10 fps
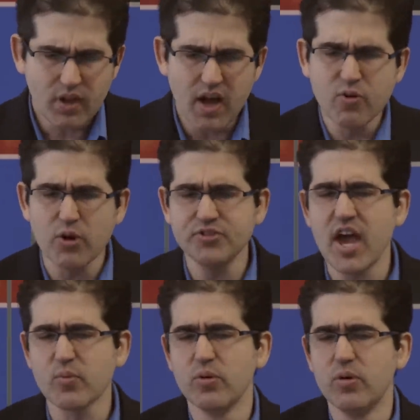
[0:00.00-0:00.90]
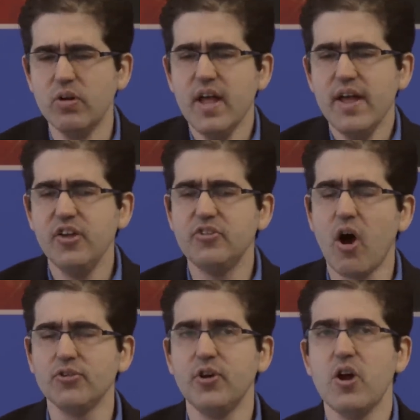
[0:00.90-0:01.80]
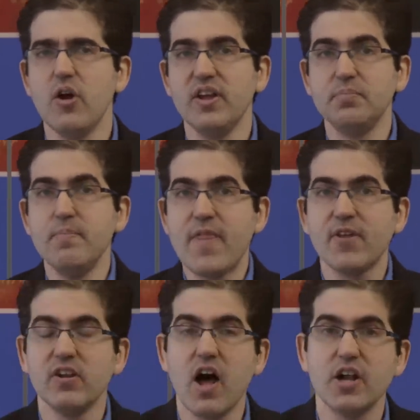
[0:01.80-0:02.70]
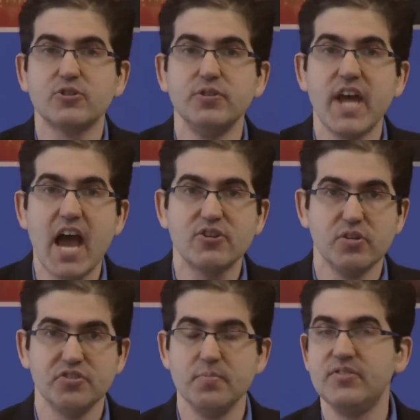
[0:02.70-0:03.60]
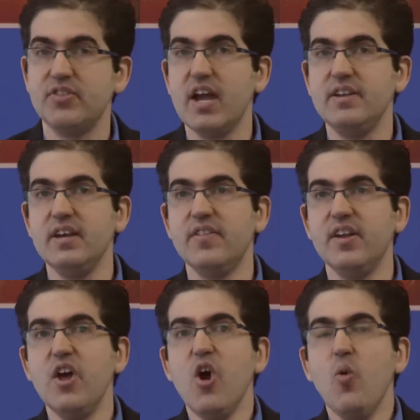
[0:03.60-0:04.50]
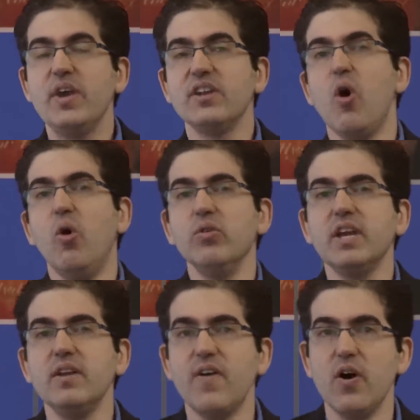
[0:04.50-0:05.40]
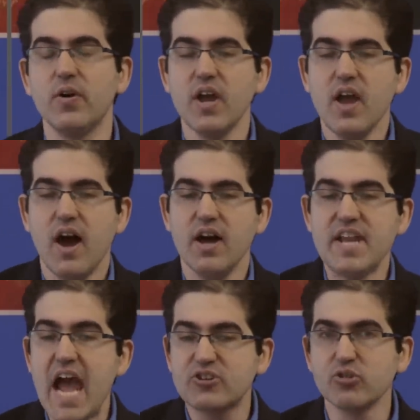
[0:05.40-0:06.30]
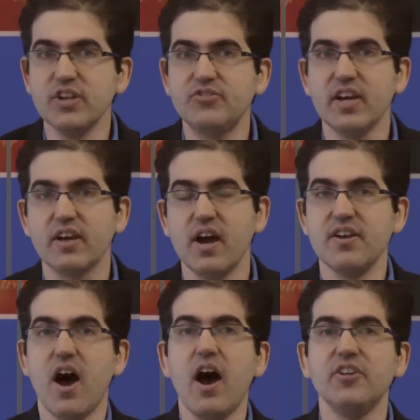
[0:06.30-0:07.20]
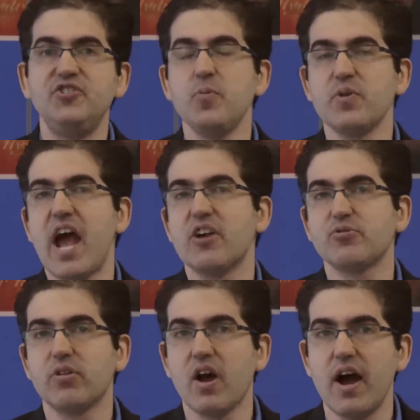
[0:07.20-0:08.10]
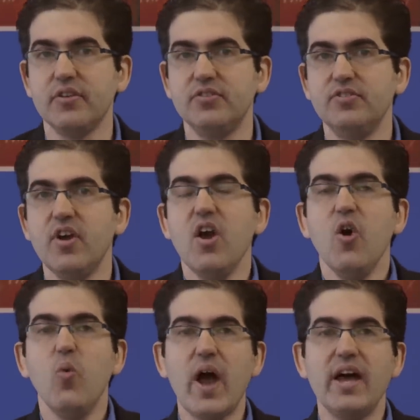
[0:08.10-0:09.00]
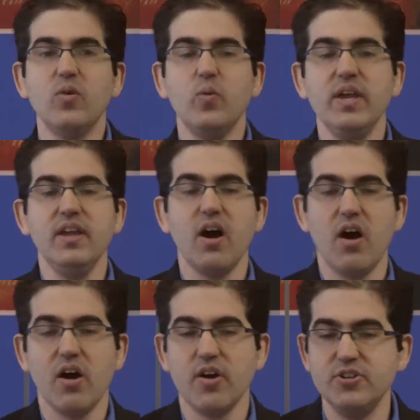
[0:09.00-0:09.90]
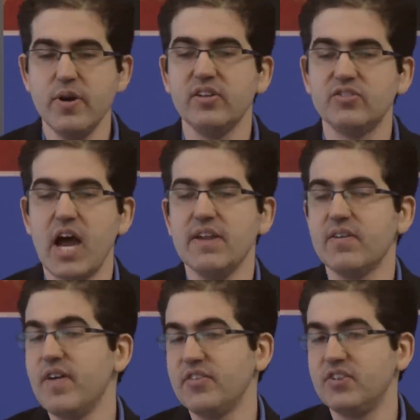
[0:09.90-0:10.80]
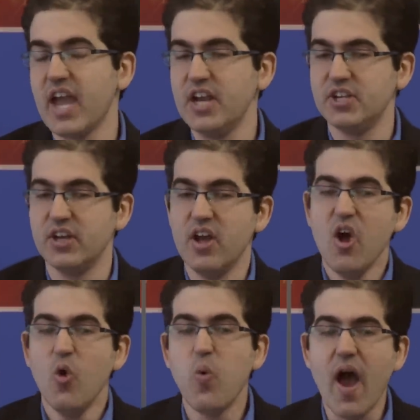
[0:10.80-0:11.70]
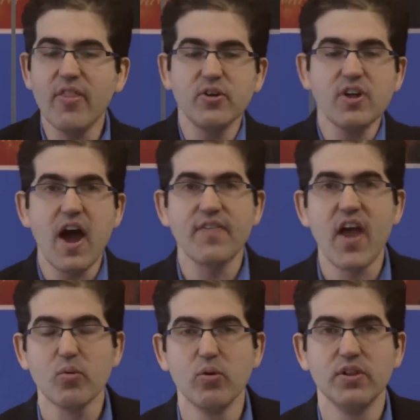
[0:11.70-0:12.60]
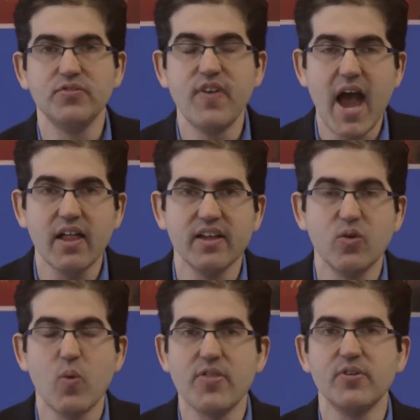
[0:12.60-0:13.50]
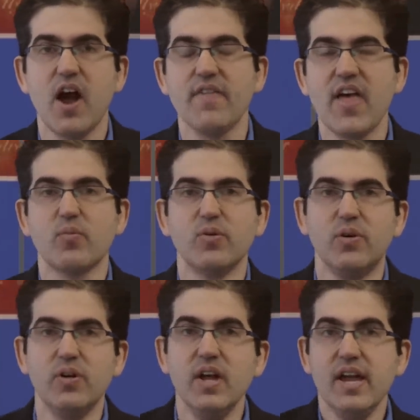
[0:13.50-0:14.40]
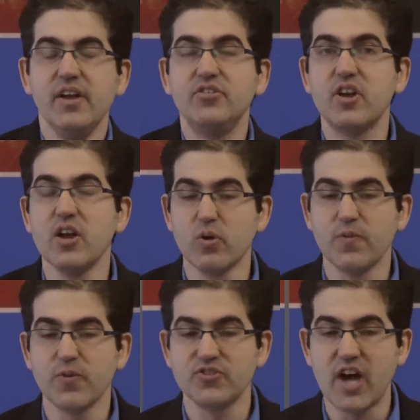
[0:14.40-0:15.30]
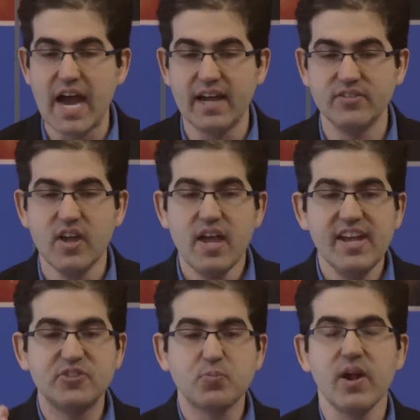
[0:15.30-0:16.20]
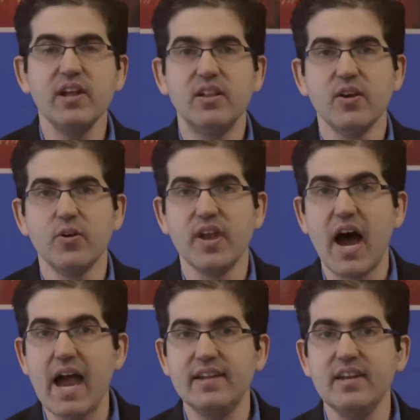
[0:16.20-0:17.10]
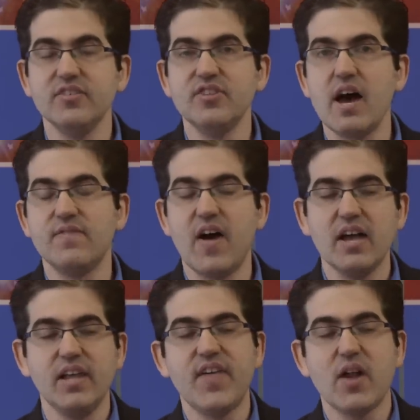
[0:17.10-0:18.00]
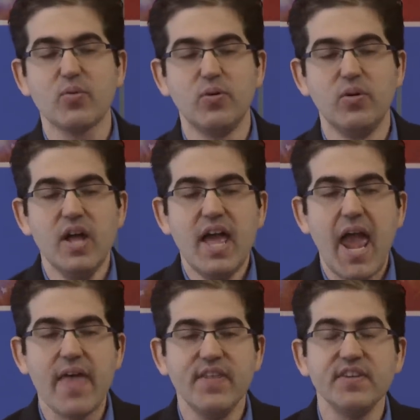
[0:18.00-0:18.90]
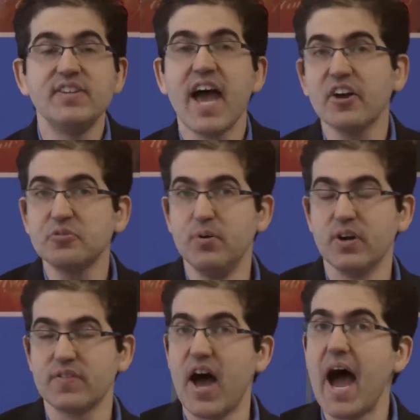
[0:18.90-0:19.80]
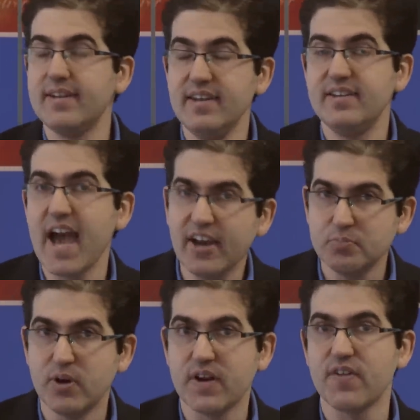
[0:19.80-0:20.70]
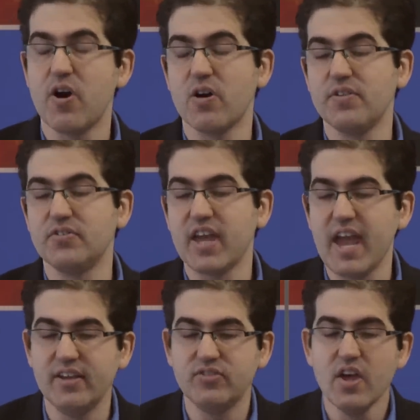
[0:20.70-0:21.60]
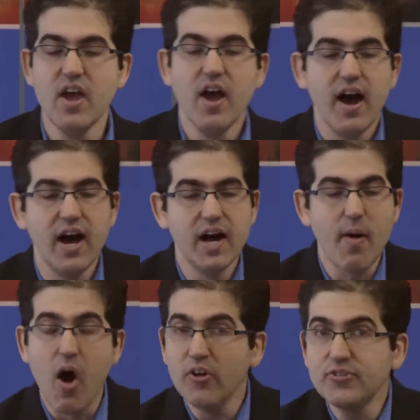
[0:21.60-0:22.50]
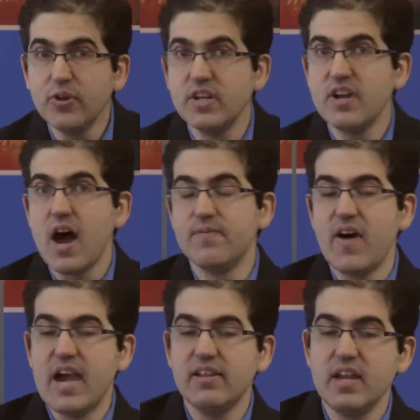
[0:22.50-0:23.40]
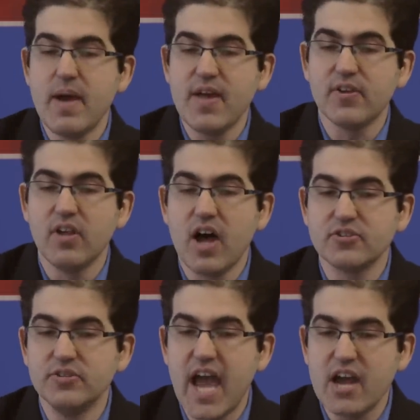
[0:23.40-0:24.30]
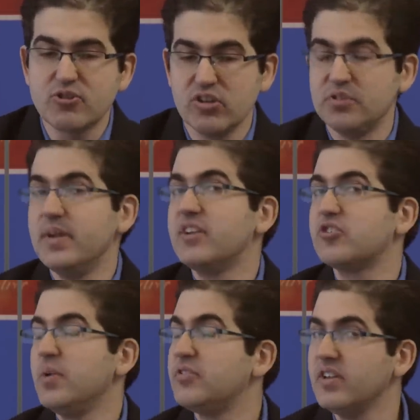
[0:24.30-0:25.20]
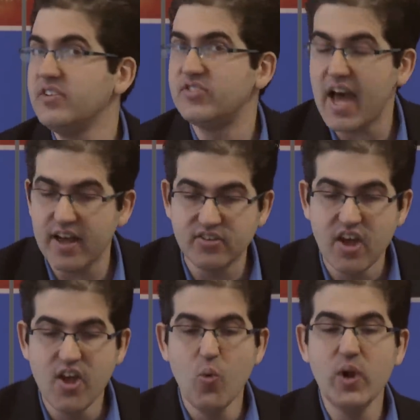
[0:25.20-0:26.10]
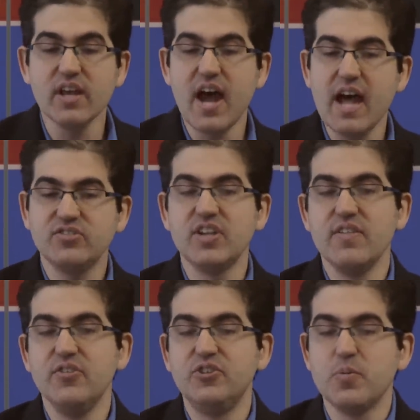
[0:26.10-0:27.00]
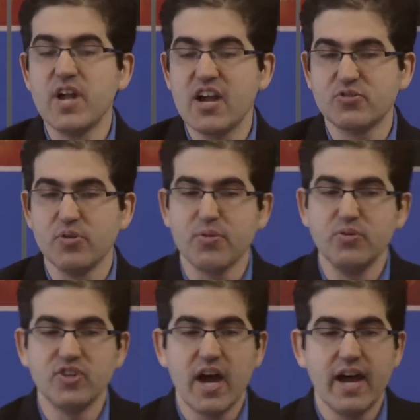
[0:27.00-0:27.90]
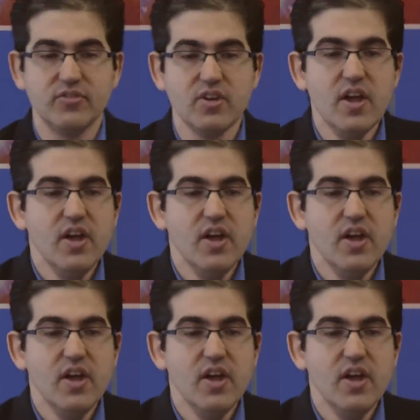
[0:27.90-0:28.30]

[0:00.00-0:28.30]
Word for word: Of course, that rule is also known as methodological naturalism. It's the idea that we can only invoke uh, naturalistic, non supernatural causes when we are doing scientific investigation. Whether or not that rule is valid and whether or not that rule is a good rule for science, it's pretty clear that ID does not violate that rule and that the textbook, the ID textbook at the heart of this case, um, also did not violate methodological naturalism. It explicitly says we cannot study the supernatural through science.